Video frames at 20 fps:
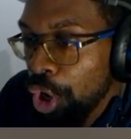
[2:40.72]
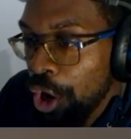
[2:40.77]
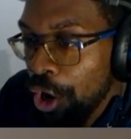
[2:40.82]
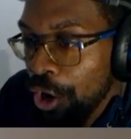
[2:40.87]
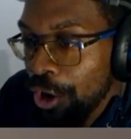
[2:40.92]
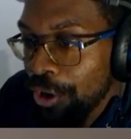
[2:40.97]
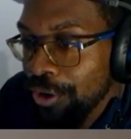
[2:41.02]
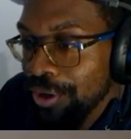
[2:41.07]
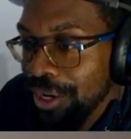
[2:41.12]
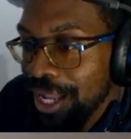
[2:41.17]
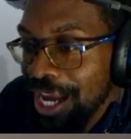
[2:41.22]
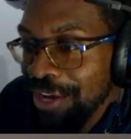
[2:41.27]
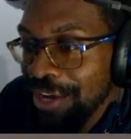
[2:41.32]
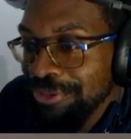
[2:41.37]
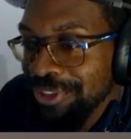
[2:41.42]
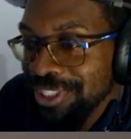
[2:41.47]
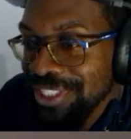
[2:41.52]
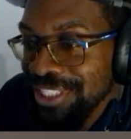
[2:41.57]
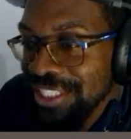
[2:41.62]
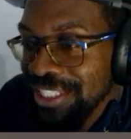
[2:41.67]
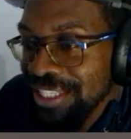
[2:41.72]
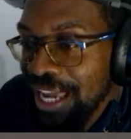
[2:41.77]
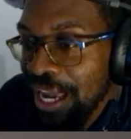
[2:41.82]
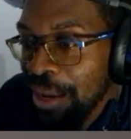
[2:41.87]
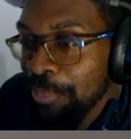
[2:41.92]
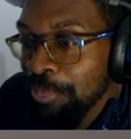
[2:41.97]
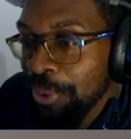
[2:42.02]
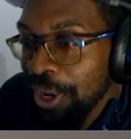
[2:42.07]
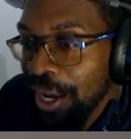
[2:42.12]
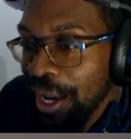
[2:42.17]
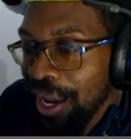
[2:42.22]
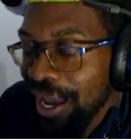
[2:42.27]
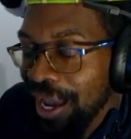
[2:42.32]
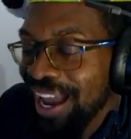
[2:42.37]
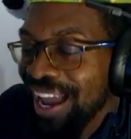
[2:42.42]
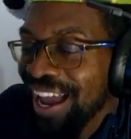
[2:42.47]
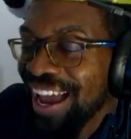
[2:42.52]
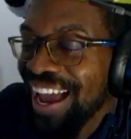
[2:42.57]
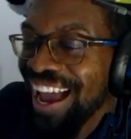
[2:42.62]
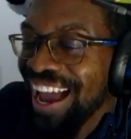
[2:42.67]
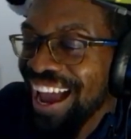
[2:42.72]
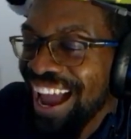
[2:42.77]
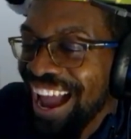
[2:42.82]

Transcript: Char, life isn't that bad.